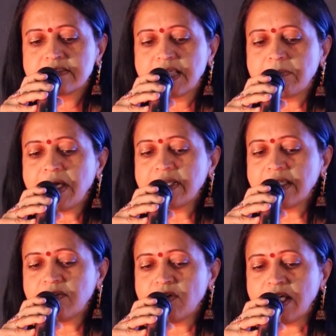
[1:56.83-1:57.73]
they might
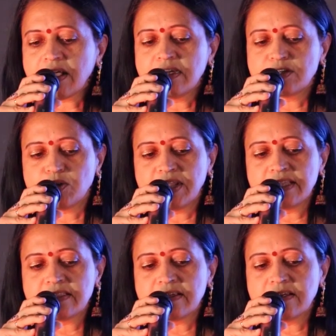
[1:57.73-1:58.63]
have occurred
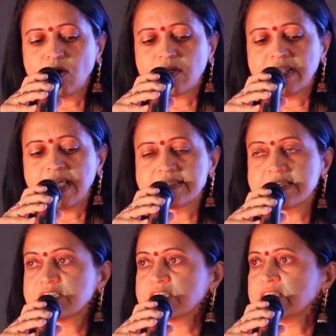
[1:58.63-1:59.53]
during the
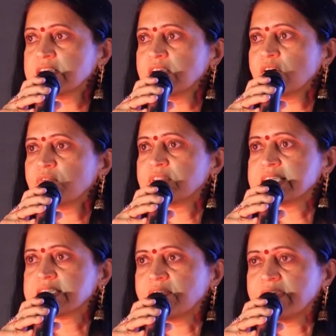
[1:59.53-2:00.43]
organization of
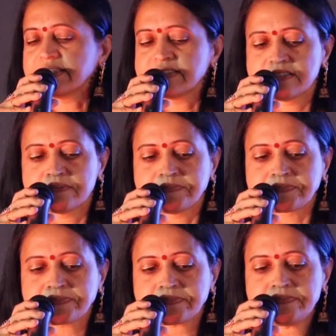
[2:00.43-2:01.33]
this event.
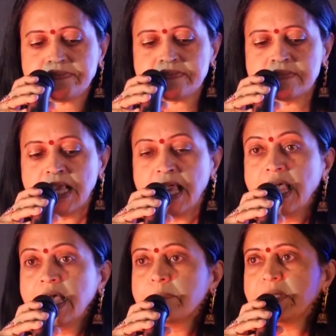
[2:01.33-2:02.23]

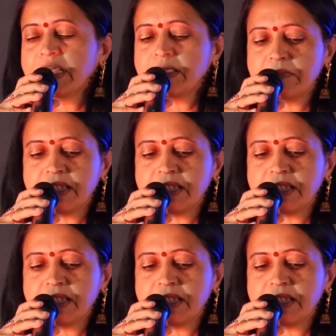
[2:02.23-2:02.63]
Believe